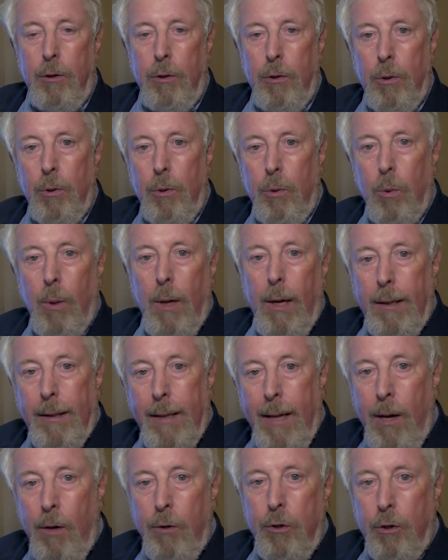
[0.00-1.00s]
to
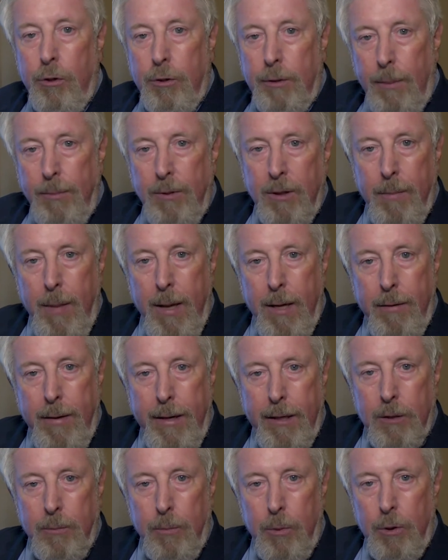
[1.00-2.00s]
allow your subject matter
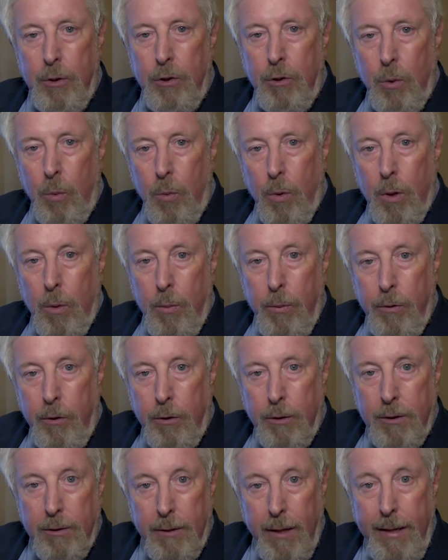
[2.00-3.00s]
experts to work with
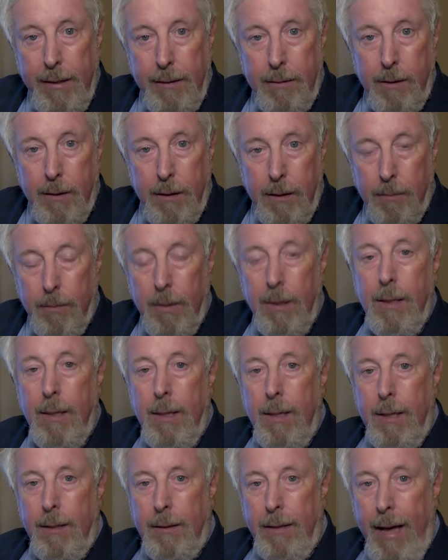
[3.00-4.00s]
your design team
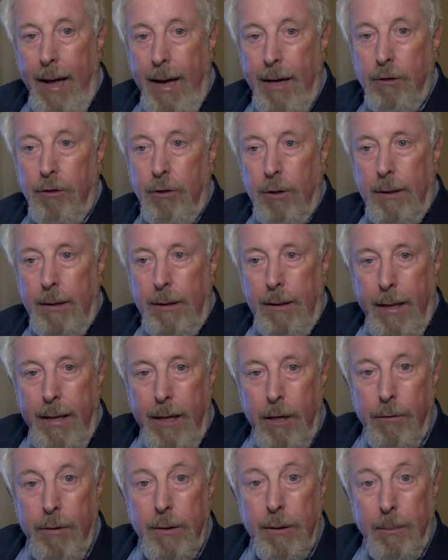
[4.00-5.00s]
to actually
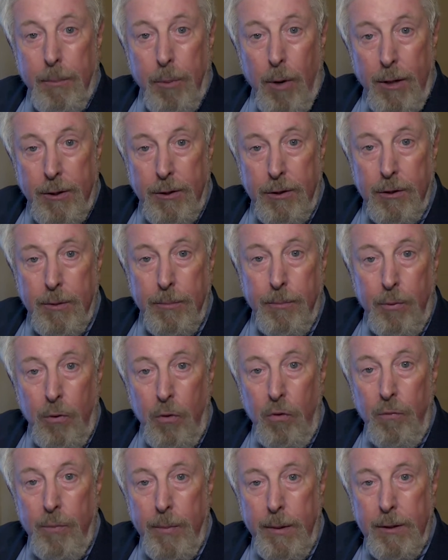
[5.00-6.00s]
layer in the process
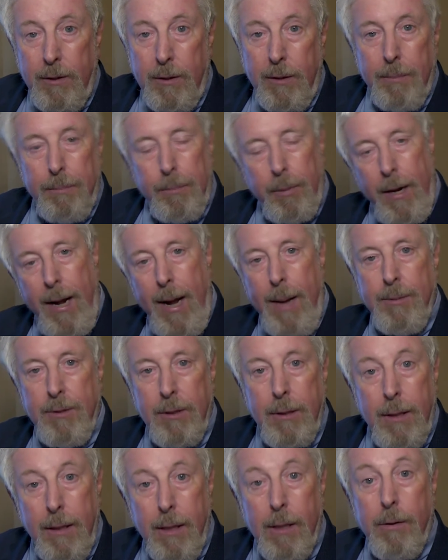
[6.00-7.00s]
improvements, perhaps
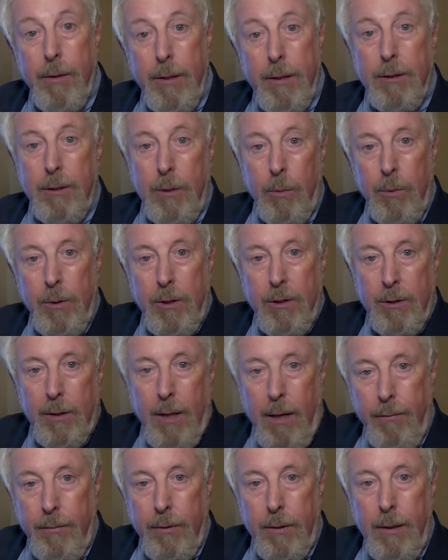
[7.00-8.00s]
in the areas that were
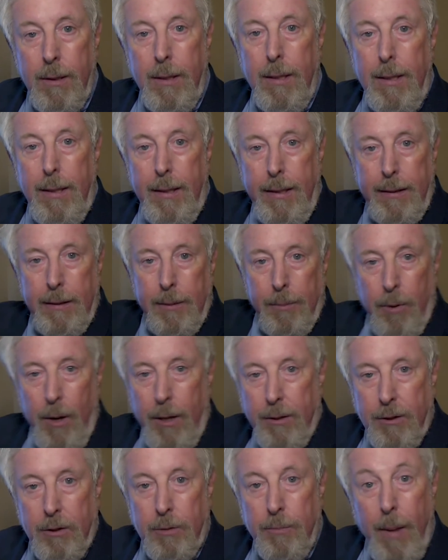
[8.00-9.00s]
discovered in the
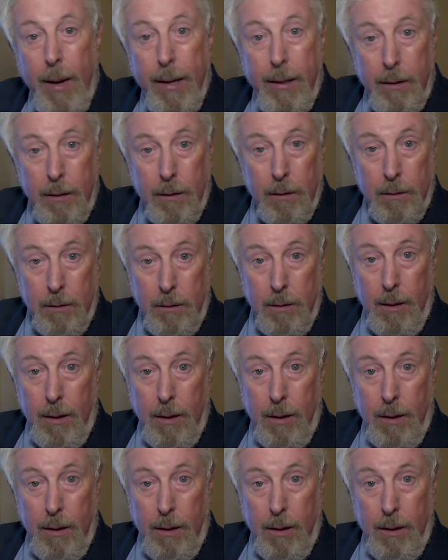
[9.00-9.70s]
process mining